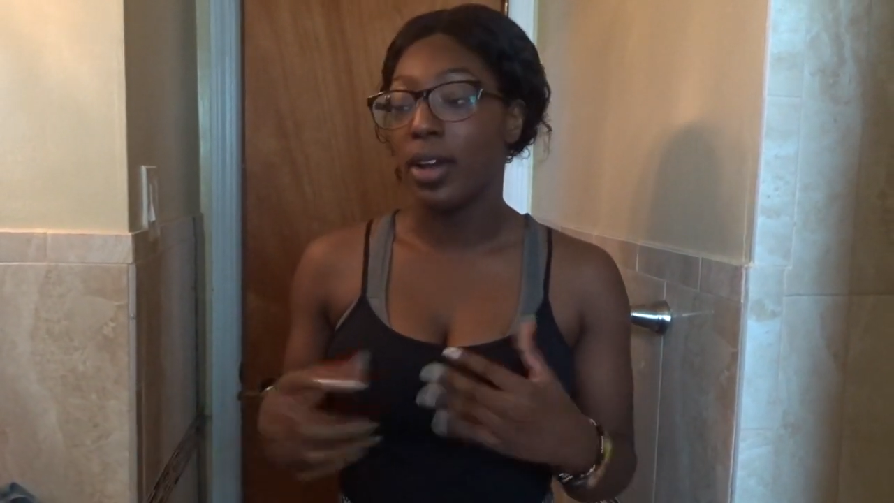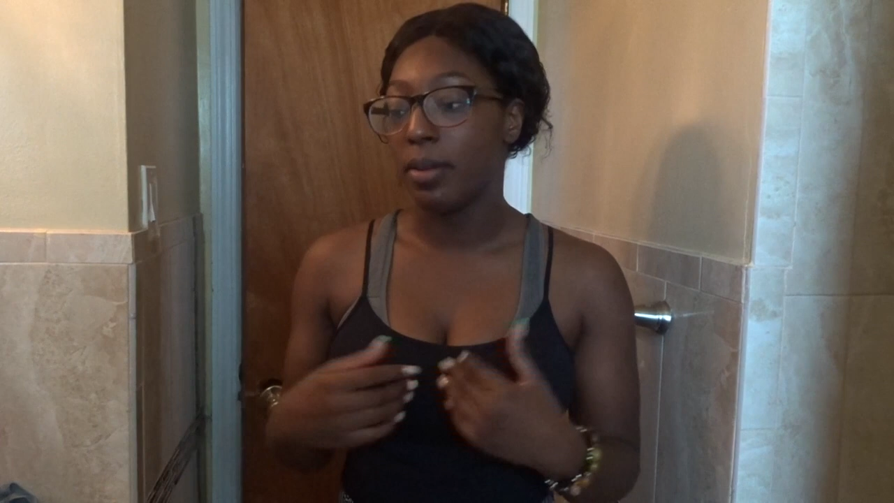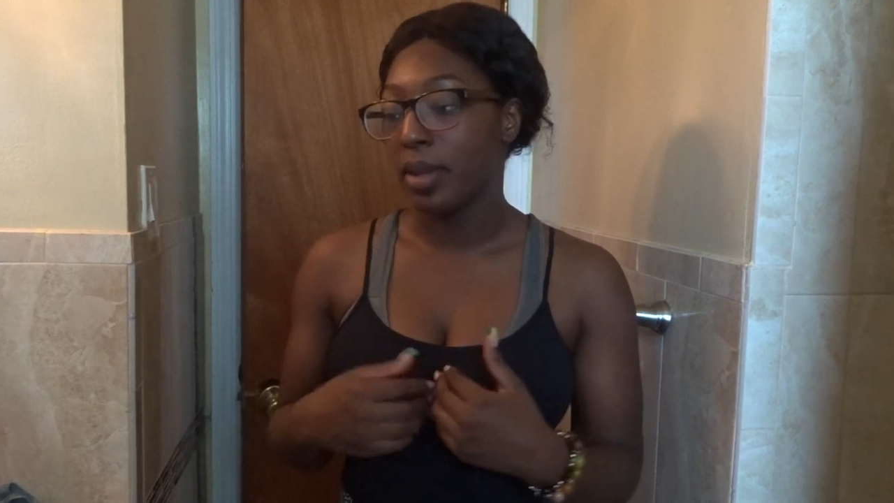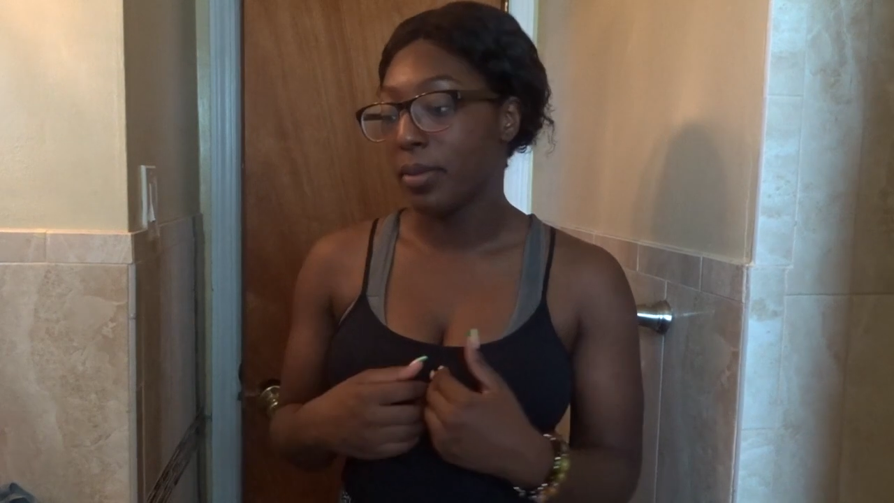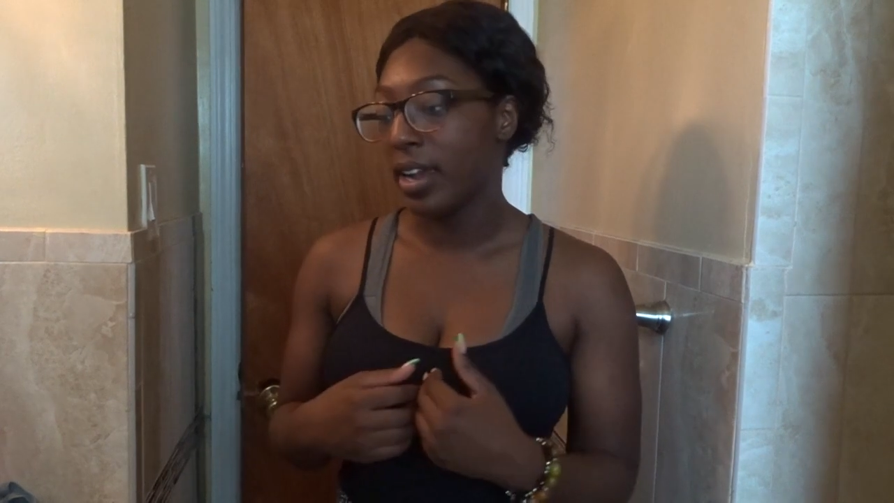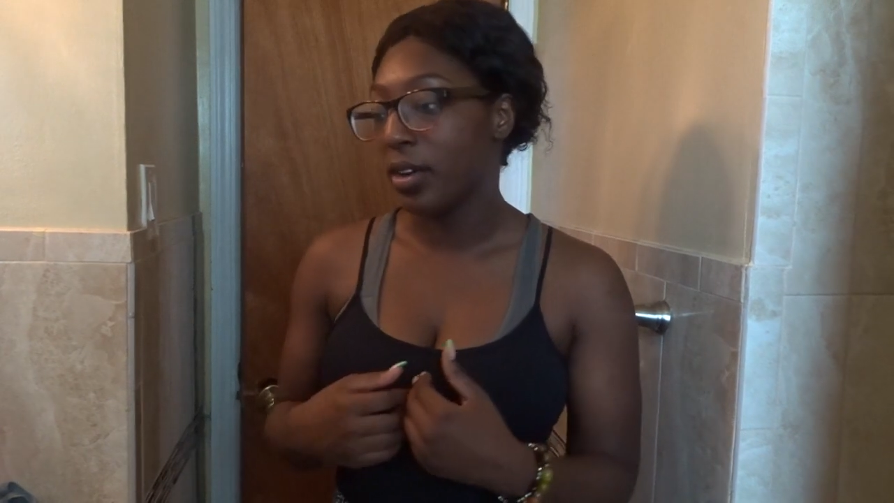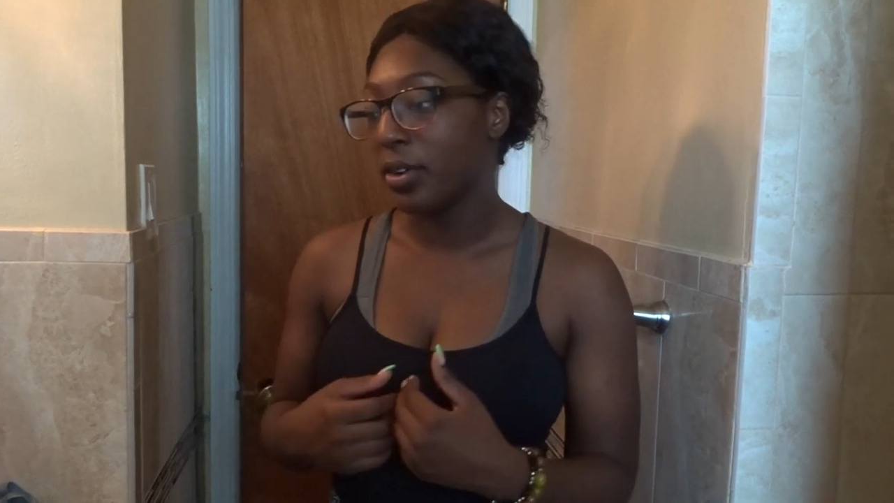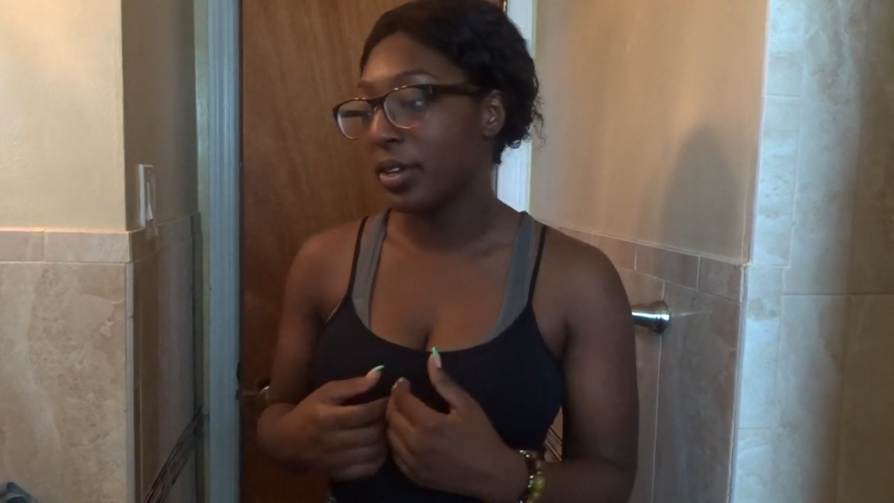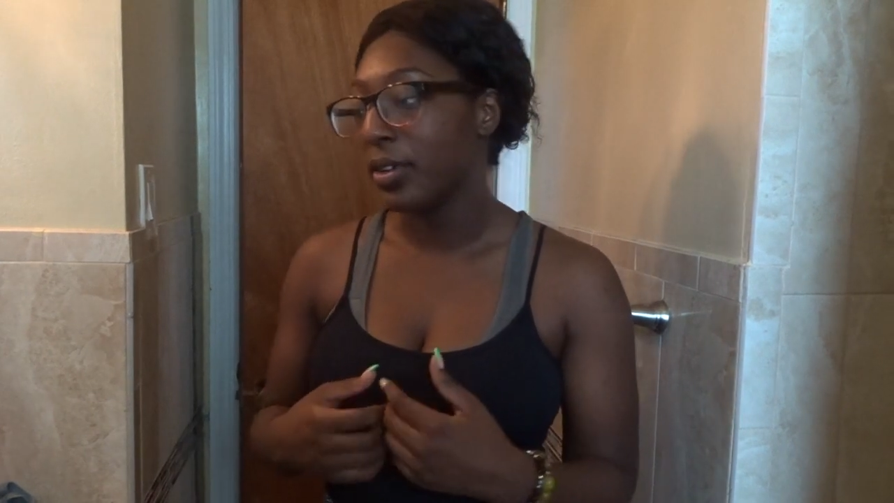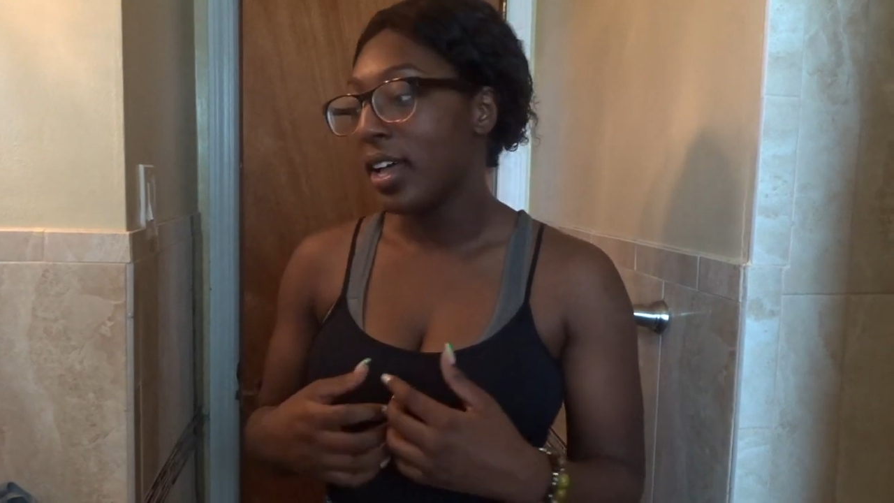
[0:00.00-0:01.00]
you how to make my hair
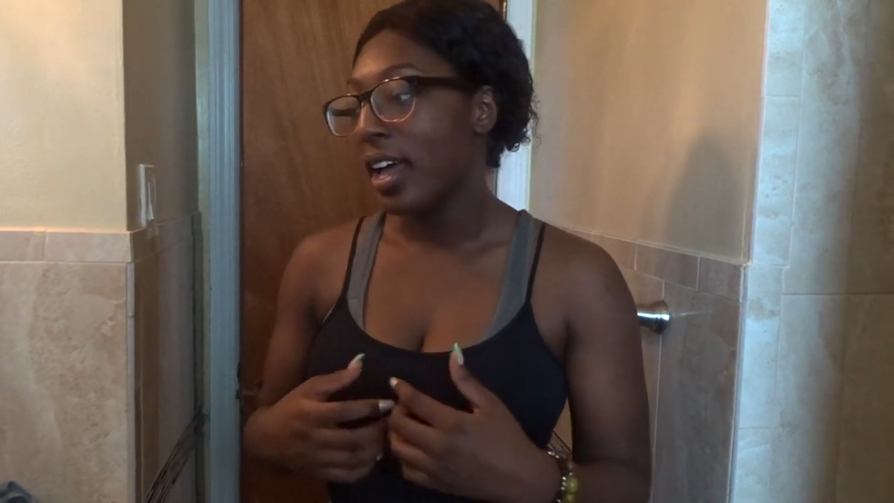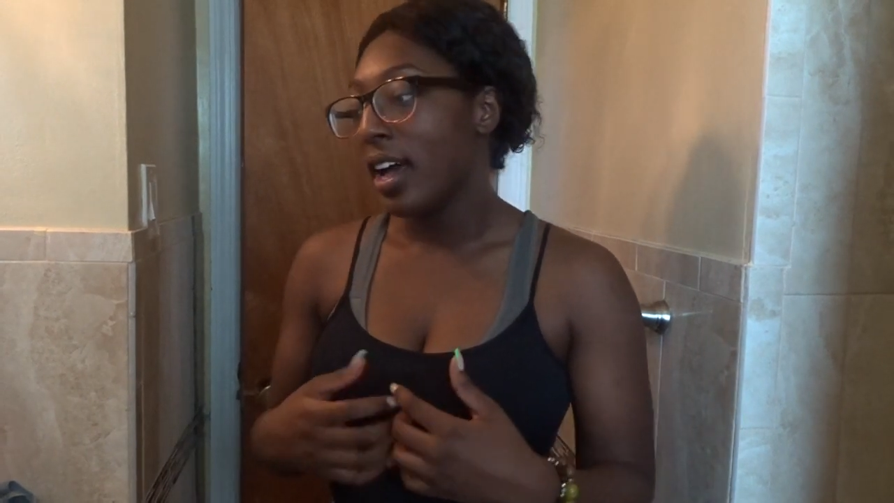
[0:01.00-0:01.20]
oil.